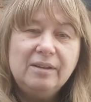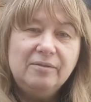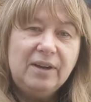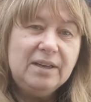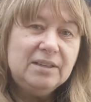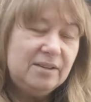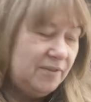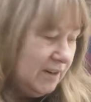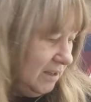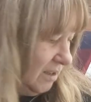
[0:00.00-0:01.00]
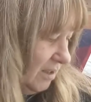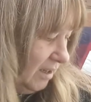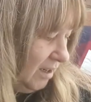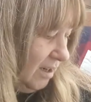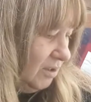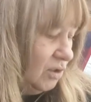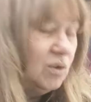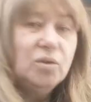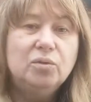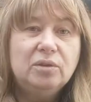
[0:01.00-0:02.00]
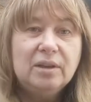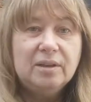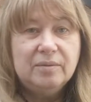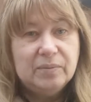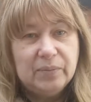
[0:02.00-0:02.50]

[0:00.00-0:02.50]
very different to the